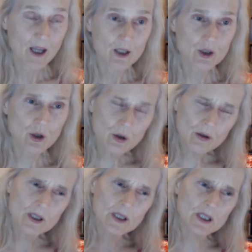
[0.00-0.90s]
So you
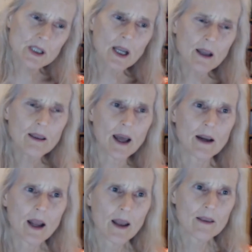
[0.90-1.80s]
can see that
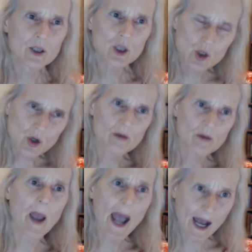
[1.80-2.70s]
there's a sort of
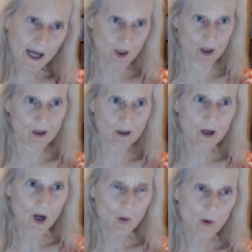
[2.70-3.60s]
pattern
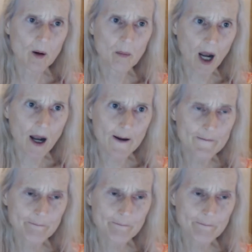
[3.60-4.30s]
whereby